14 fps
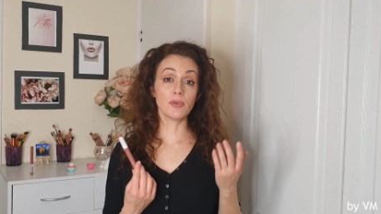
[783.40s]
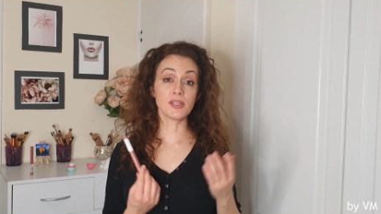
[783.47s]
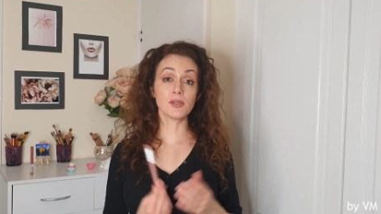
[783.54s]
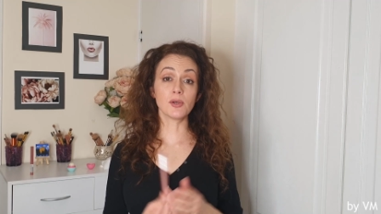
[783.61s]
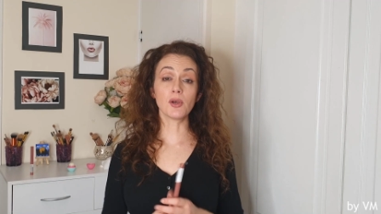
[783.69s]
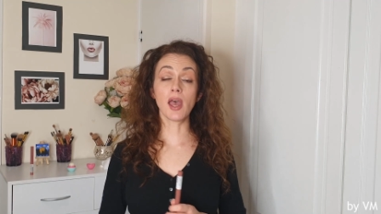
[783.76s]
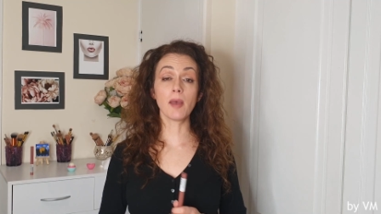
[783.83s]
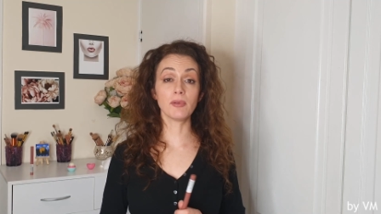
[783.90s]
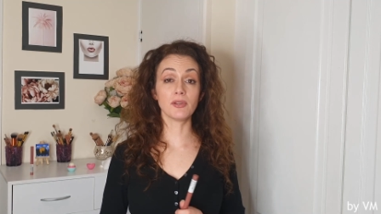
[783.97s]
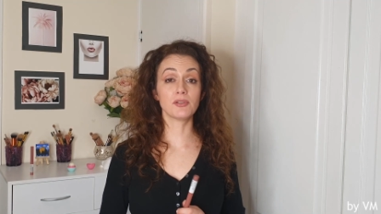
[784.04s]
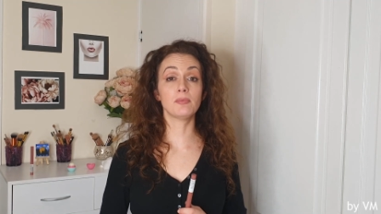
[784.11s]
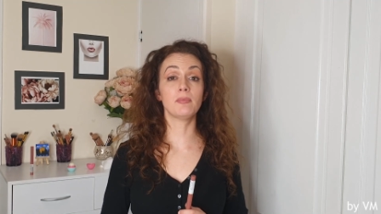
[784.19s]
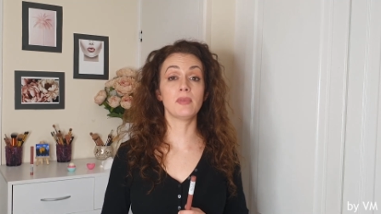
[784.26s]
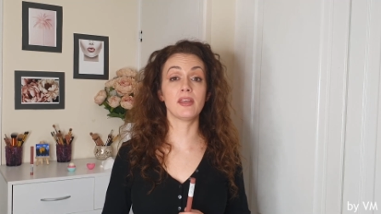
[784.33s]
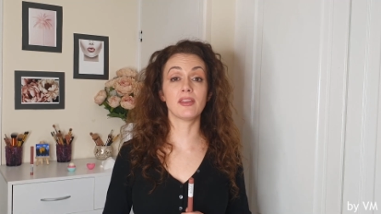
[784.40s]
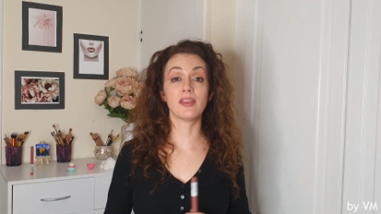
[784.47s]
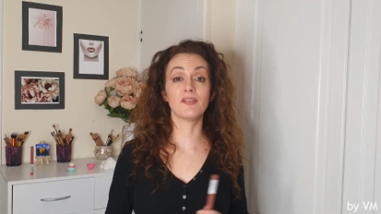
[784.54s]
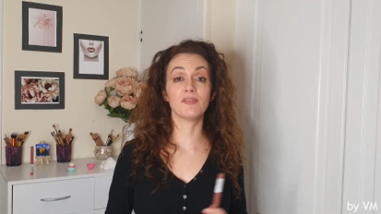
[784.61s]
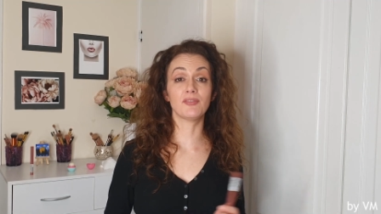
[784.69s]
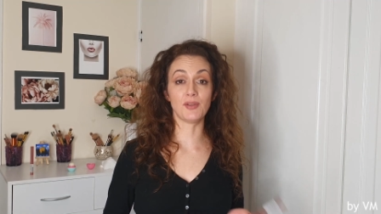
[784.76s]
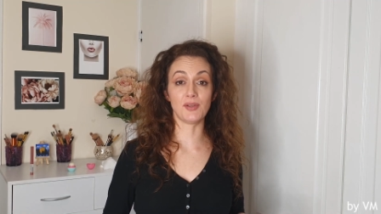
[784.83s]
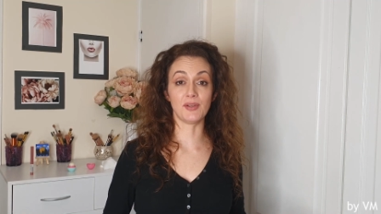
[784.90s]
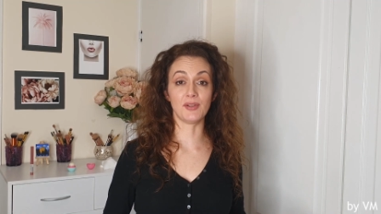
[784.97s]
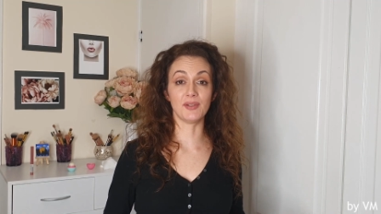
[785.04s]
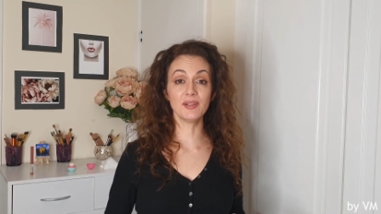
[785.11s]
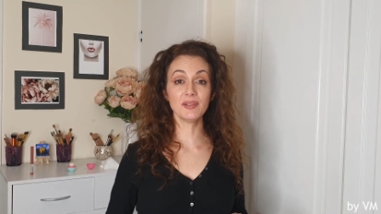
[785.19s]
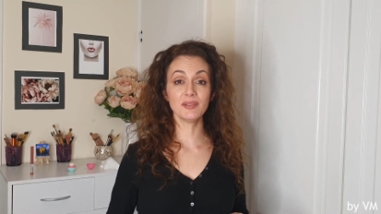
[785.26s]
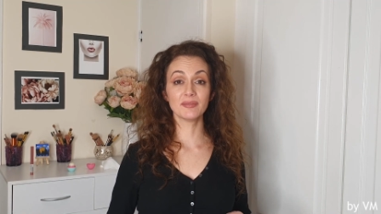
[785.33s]
so happy to make them for
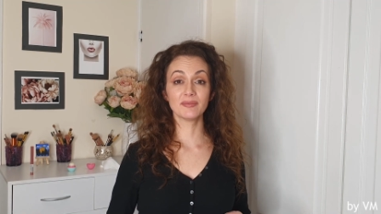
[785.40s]
you.